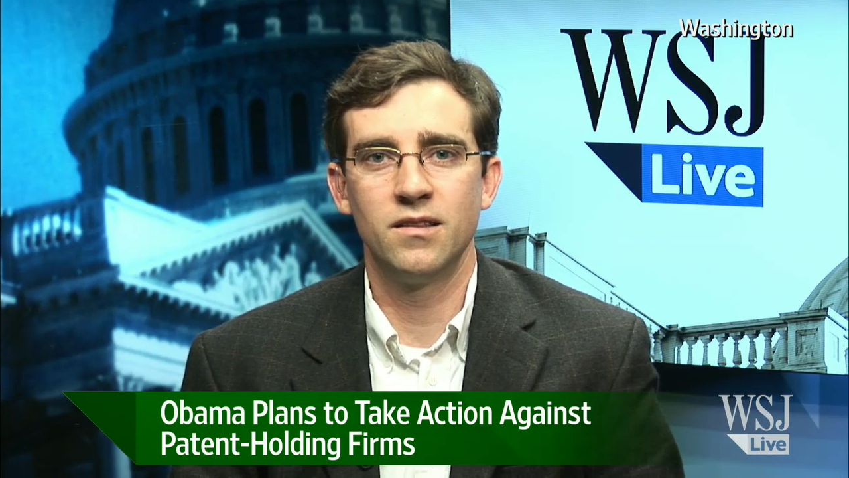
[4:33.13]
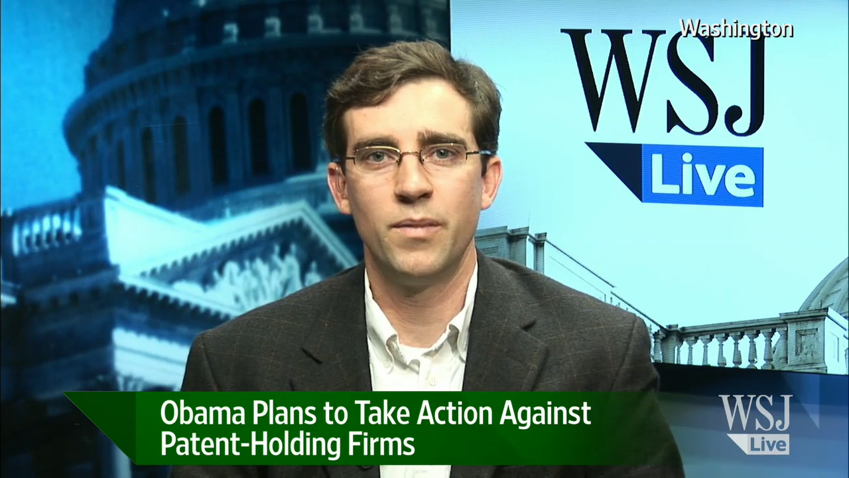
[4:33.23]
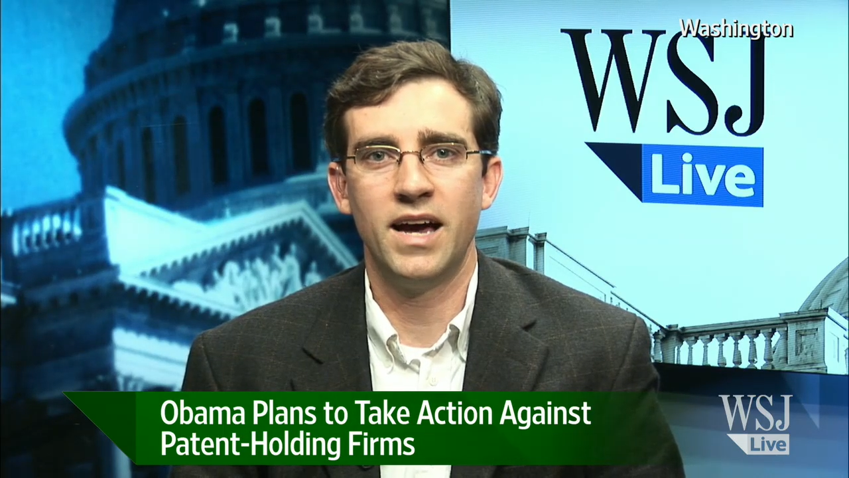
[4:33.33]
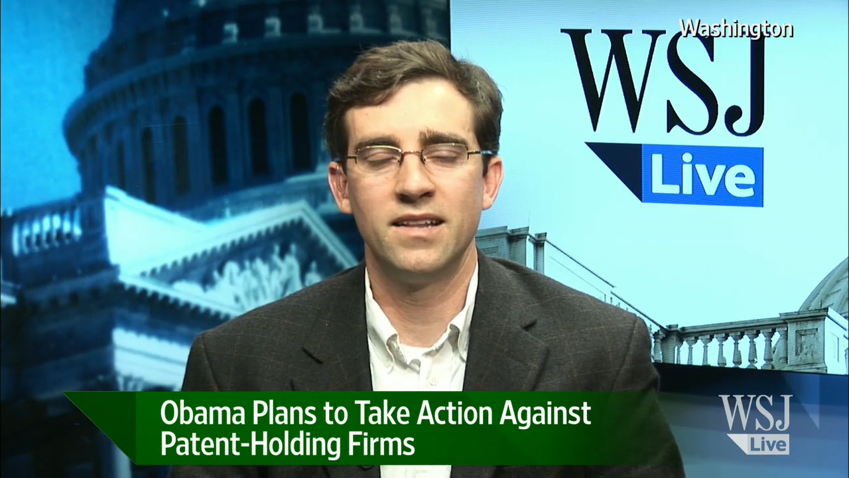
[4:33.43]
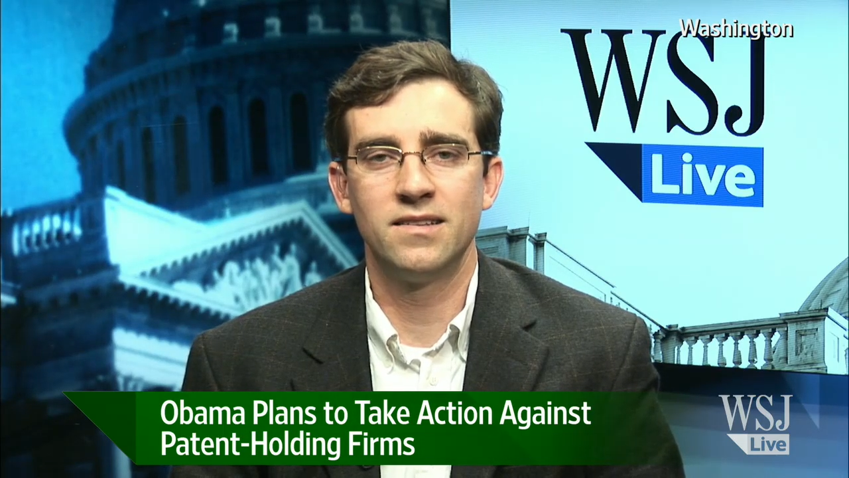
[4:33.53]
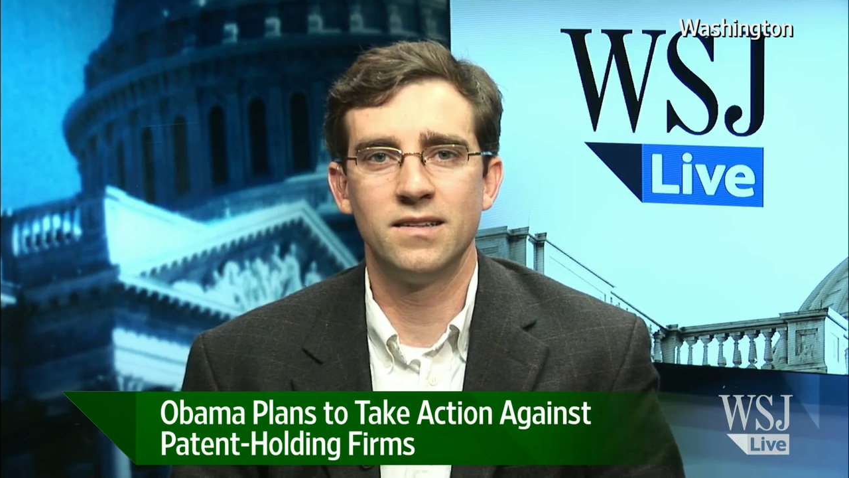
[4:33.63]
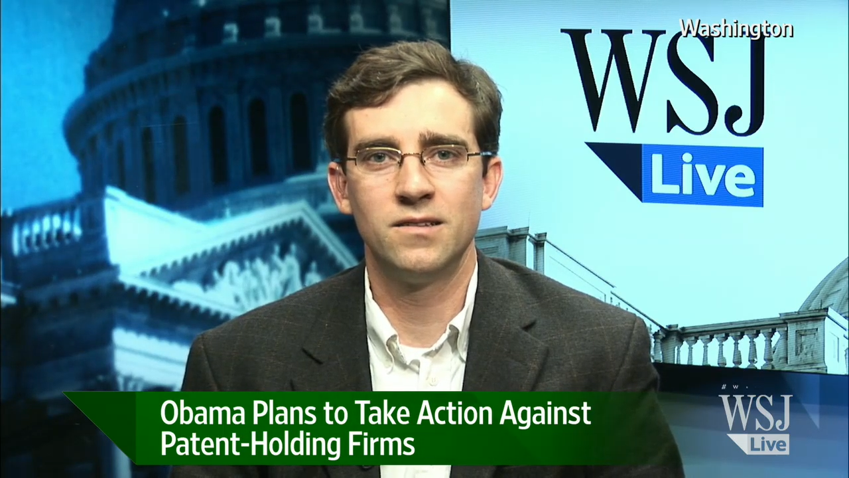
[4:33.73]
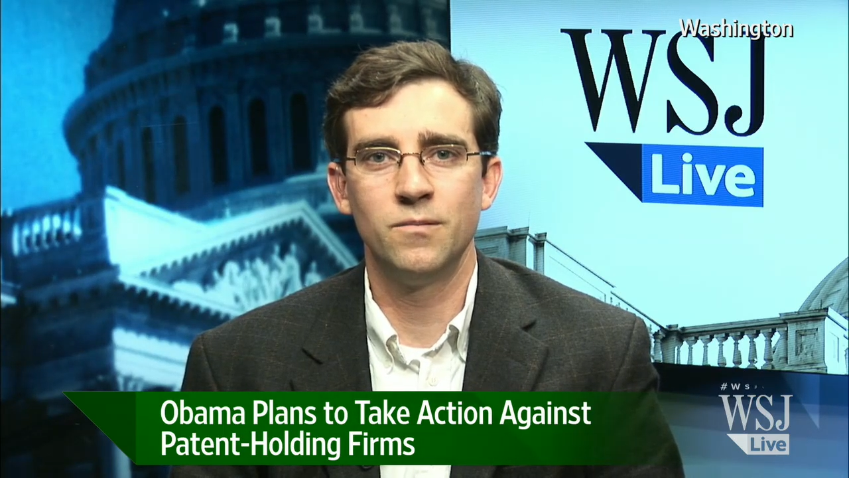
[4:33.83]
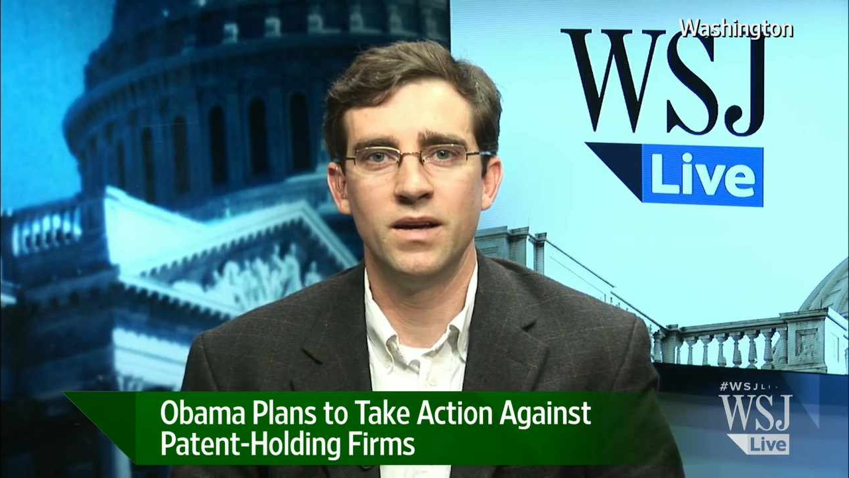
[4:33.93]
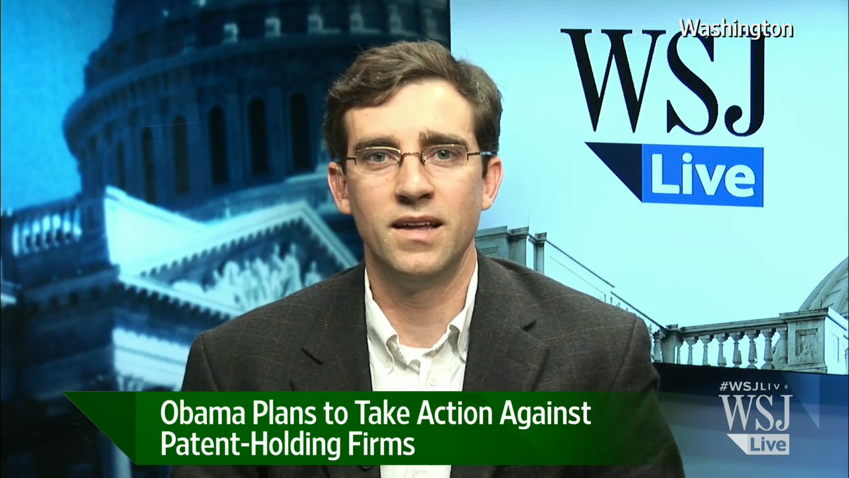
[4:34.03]
the patent
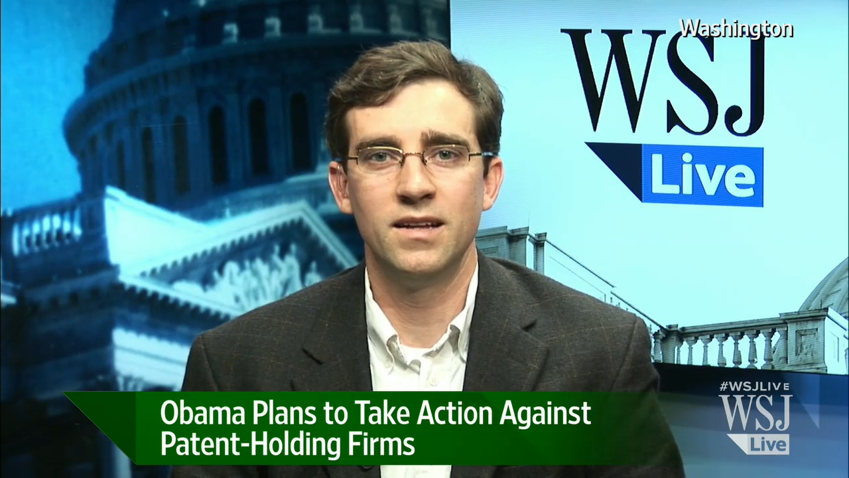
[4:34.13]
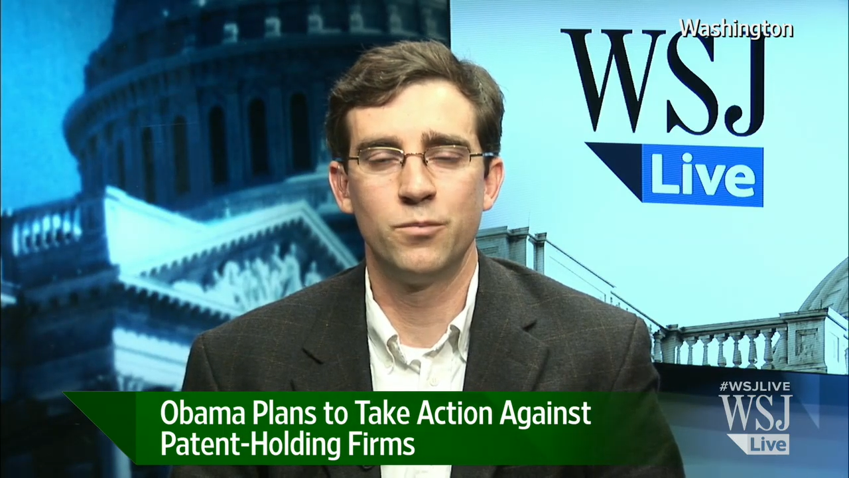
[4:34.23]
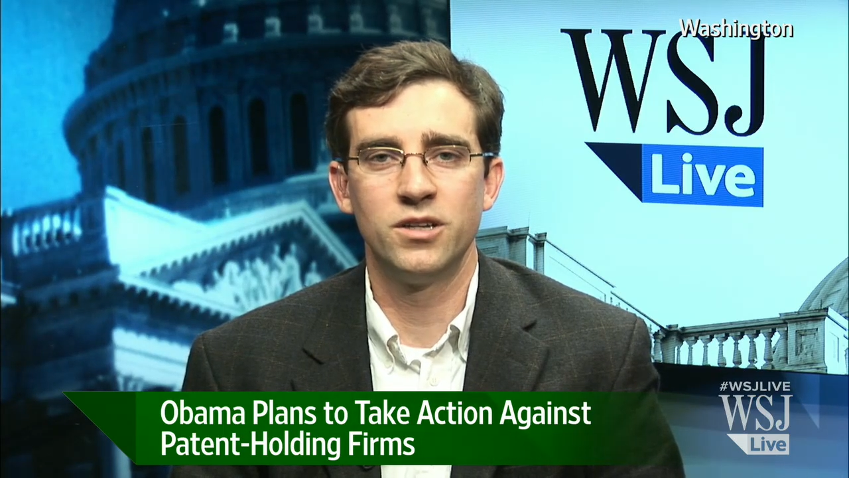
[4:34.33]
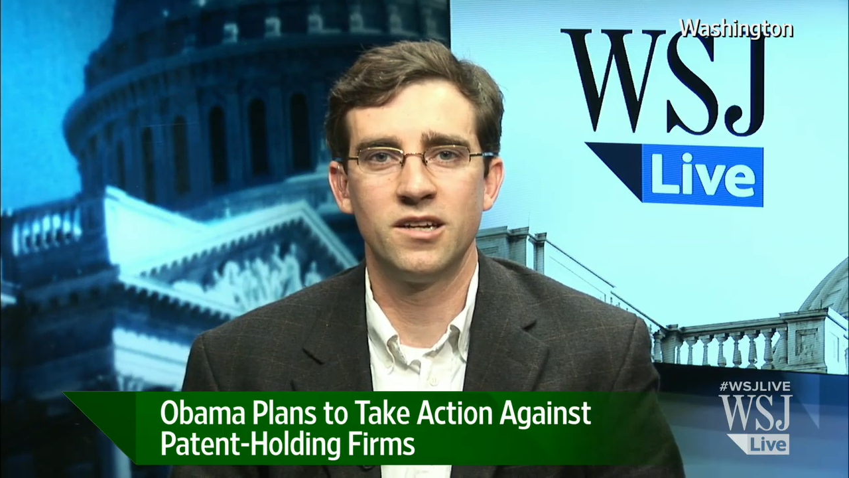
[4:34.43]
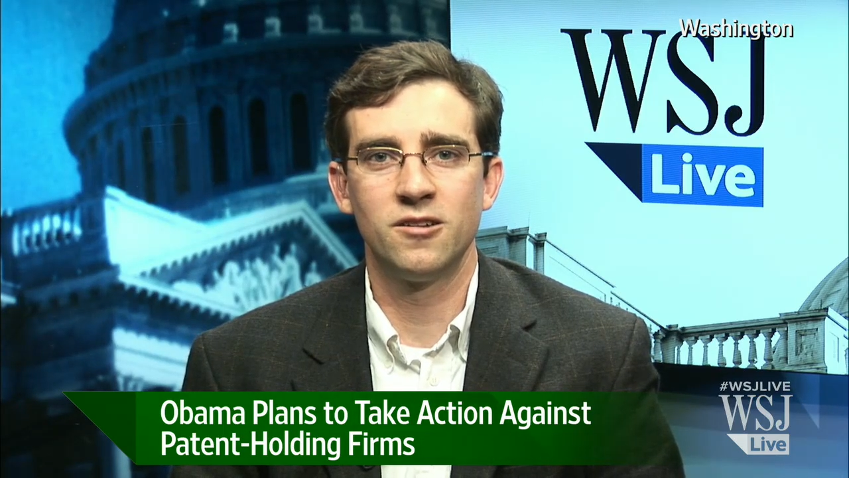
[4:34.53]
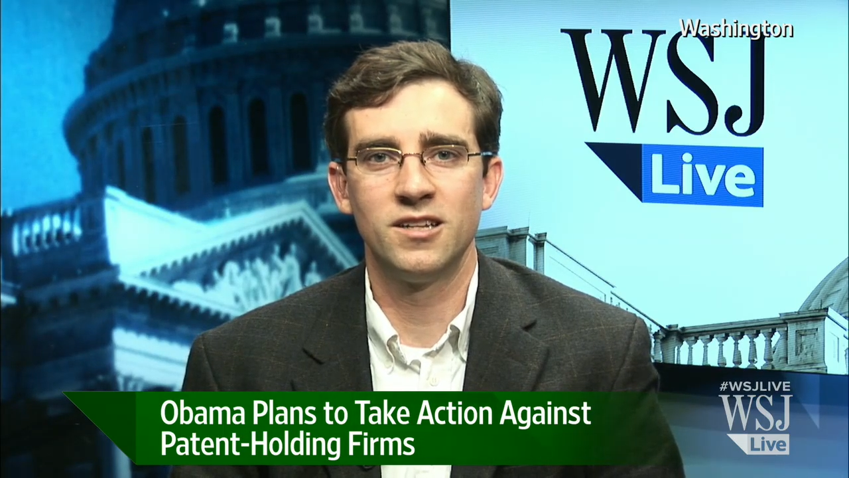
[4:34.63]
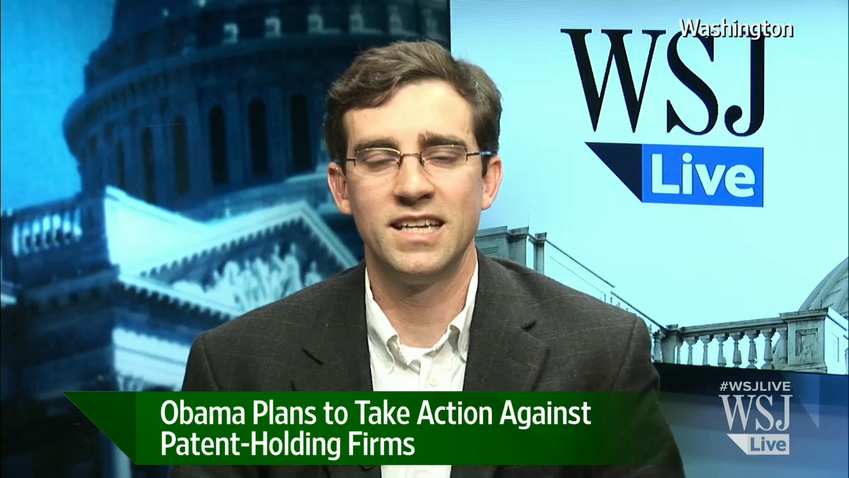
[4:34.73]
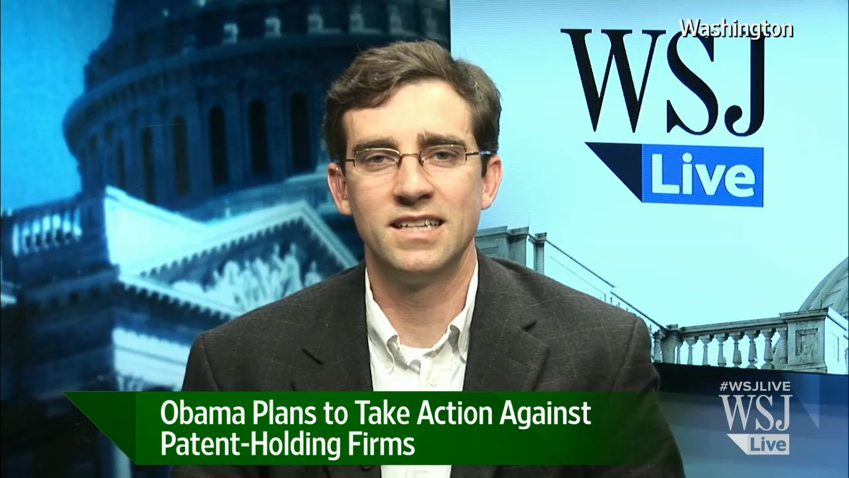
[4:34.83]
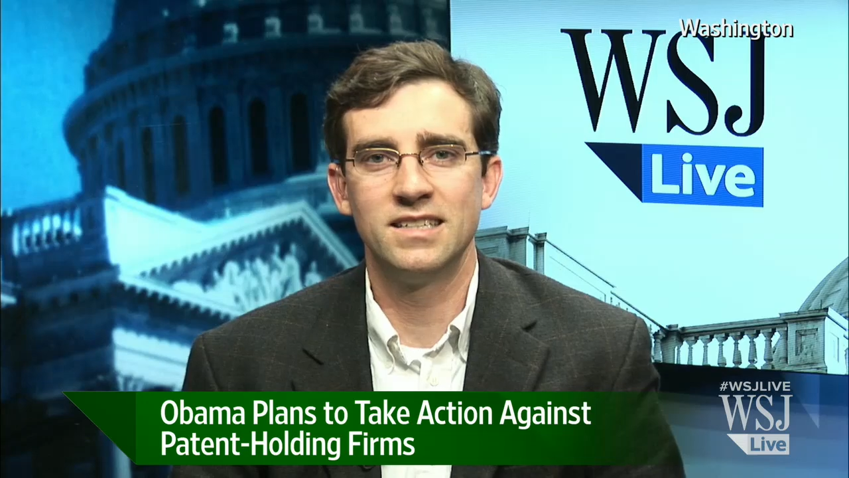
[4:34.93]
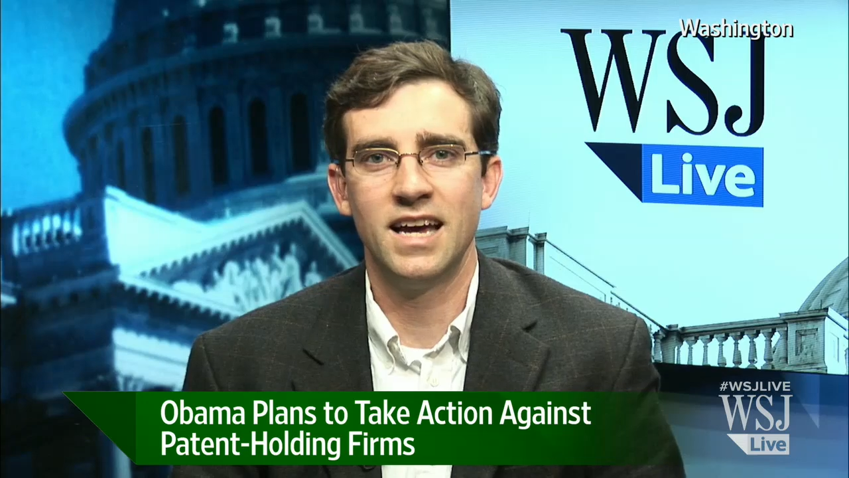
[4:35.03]
system, and, and,
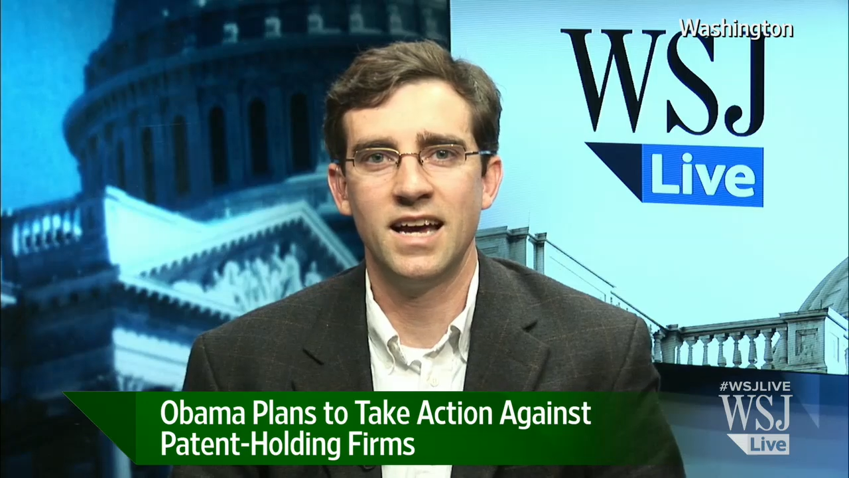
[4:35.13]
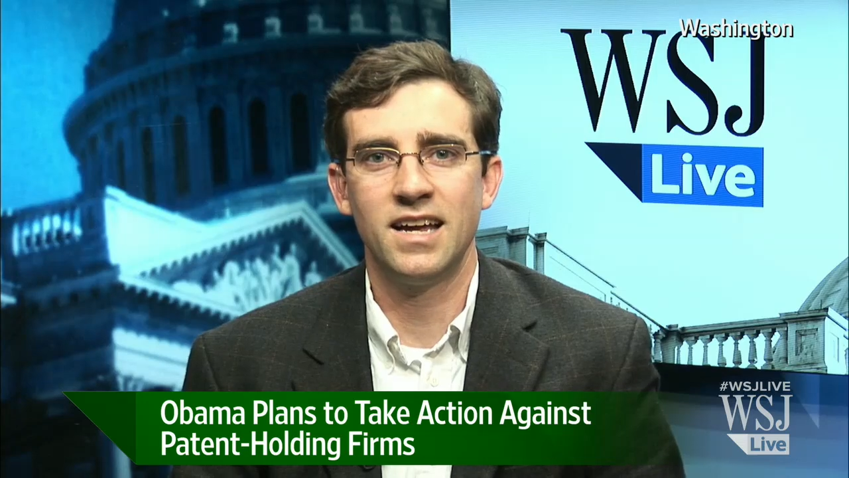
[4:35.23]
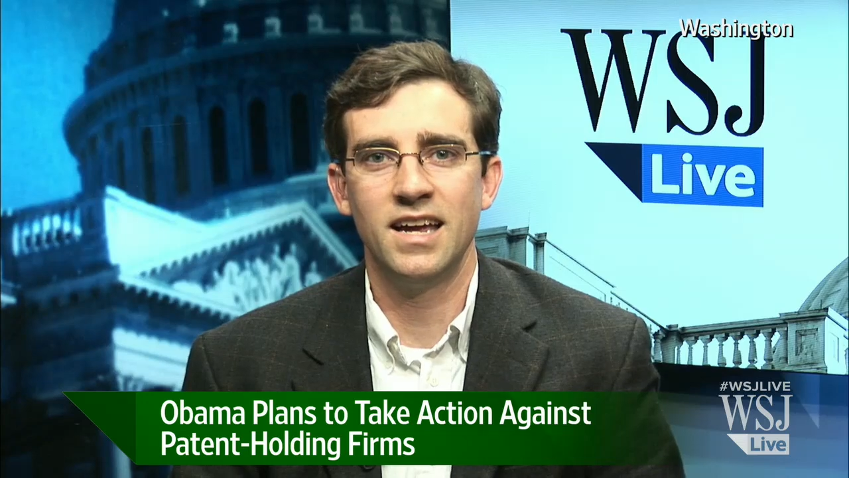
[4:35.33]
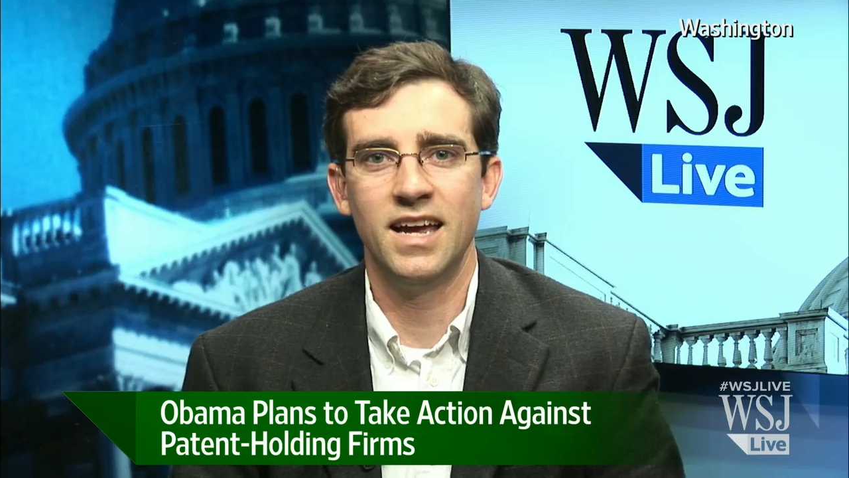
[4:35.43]
particularly in tech,